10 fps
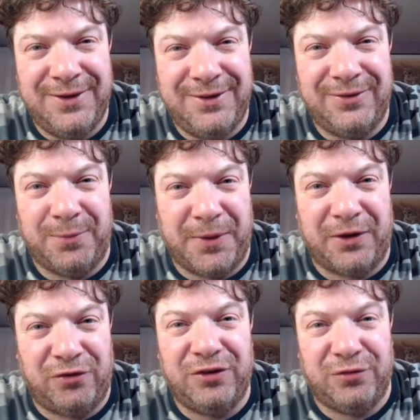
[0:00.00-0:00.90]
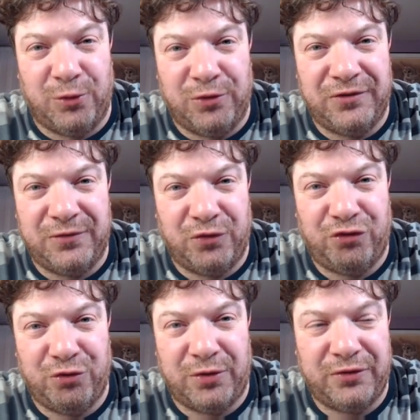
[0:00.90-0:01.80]
the package is lost for
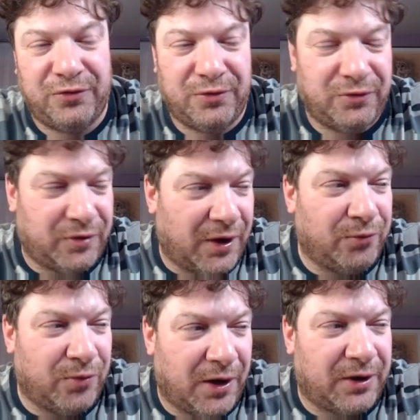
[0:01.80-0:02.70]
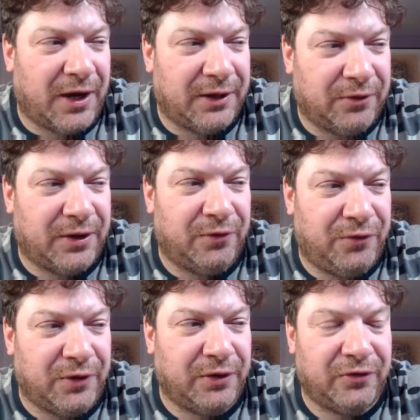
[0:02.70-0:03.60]
sure. So I kind of had a
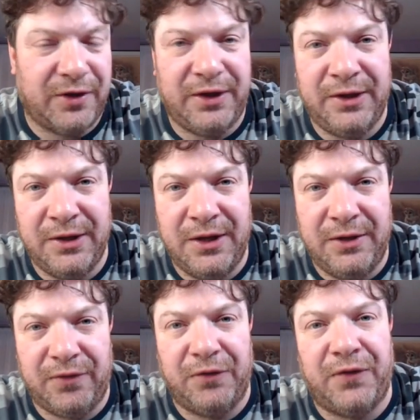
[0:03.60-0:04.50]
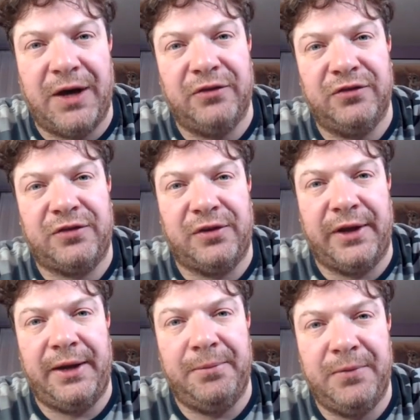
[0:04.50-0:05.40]
feeling they, if I file this
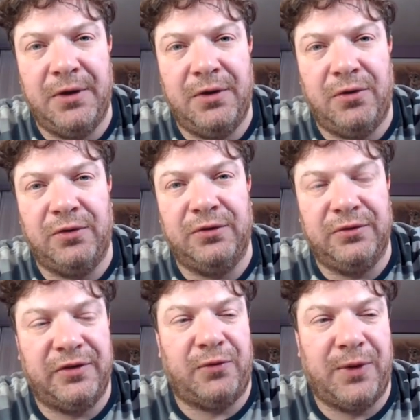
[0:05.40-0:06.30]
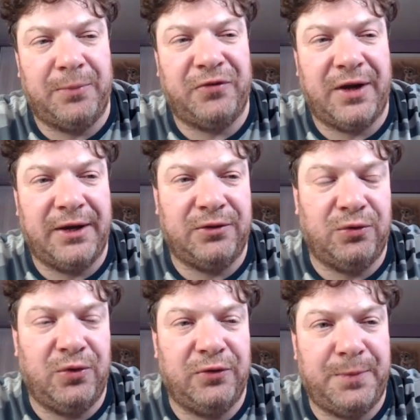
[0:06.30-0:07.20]
claim on their website on
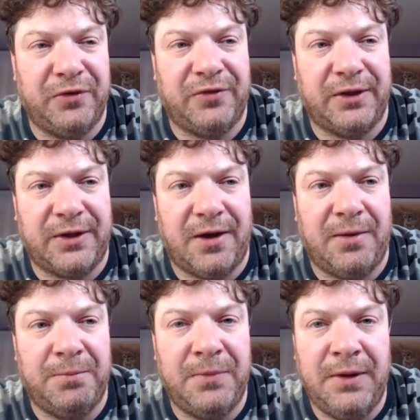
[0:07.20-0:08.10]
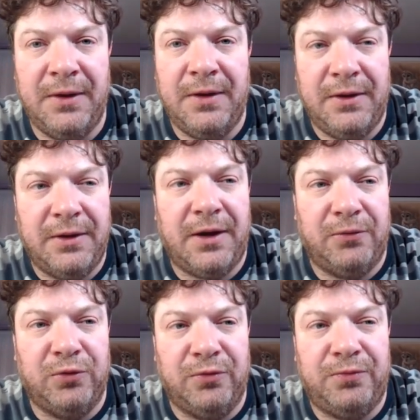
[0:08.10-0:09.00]
USPS.com, I
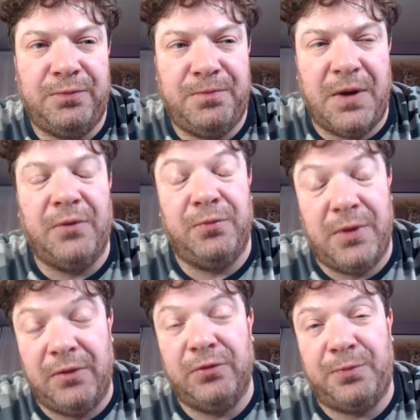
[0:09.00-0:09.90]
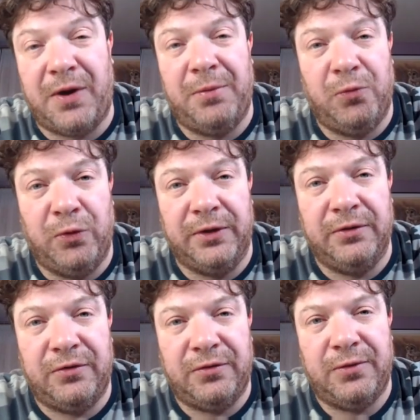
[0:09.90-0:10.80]
would have, I will probably win
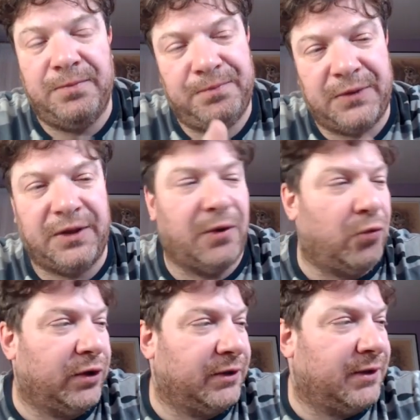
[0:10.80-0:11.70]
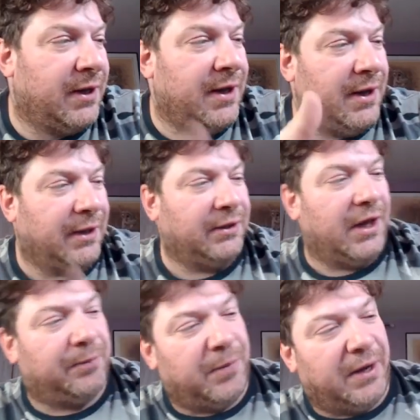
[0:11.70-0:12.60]
it. So, and I won it and
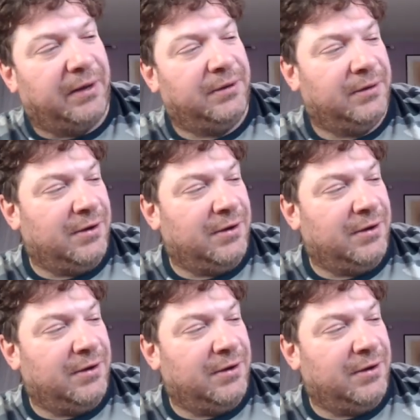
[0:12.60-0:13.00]
got my